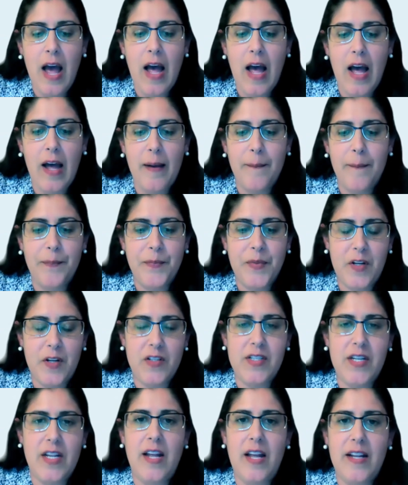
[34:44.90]

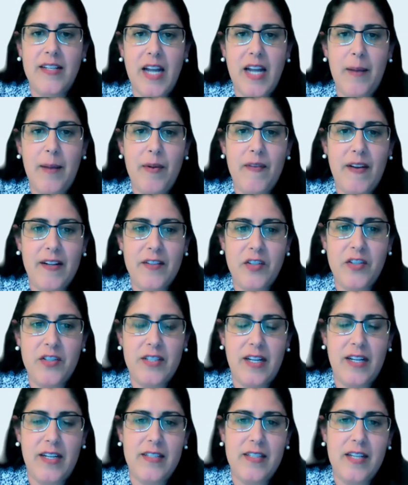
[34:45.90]
there's a type of
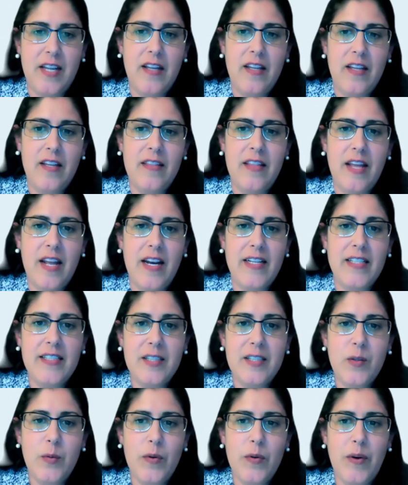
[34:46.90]
exercise that I
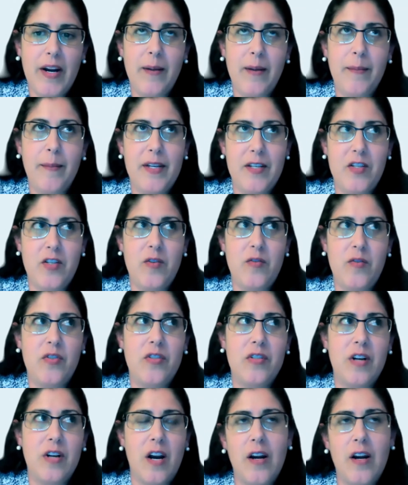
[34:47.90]
still would recommend you
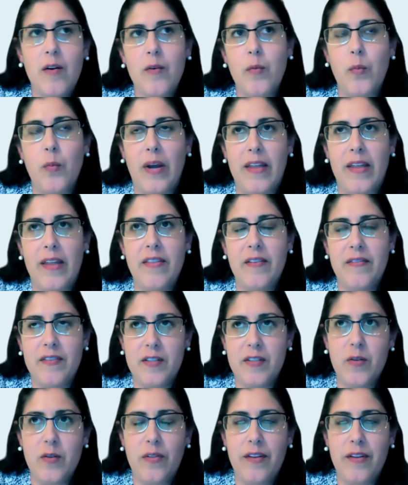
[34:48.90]
start with a
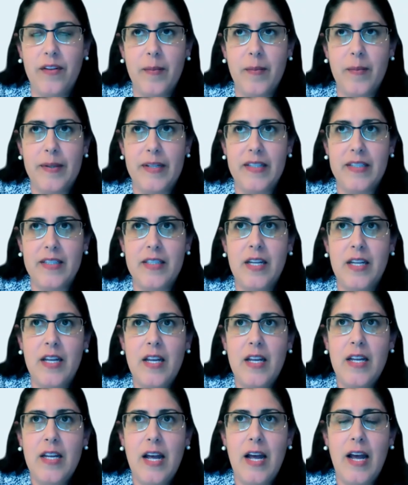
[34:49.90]
physical therapist.
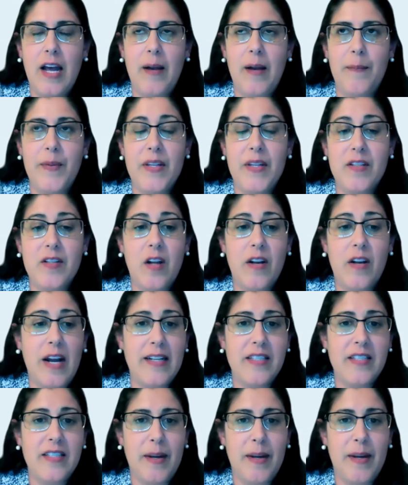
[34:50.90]
It's called
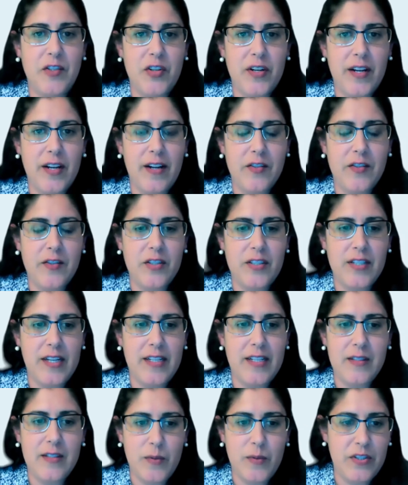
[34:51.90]
isometric
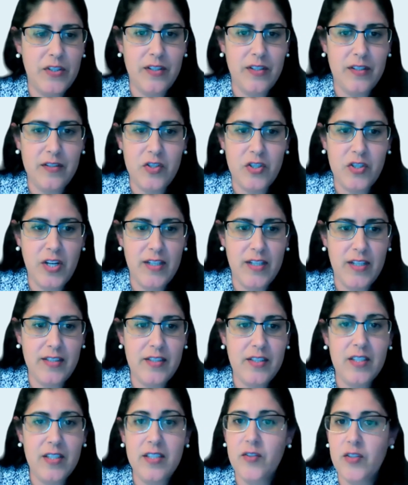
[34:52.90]
exercise, which is
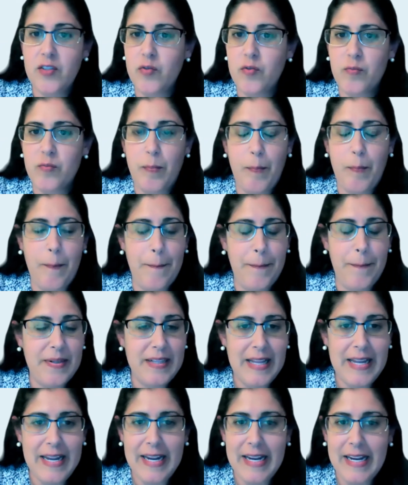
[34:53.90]
just
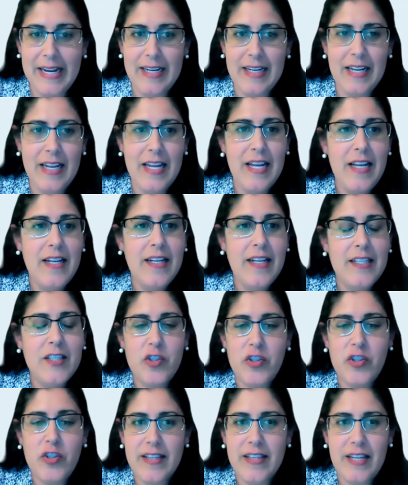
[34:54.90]
plain
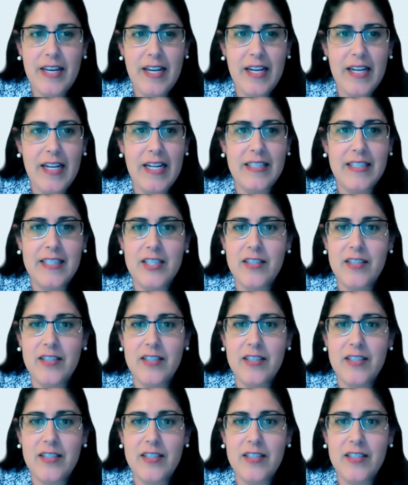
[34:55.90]
strengthening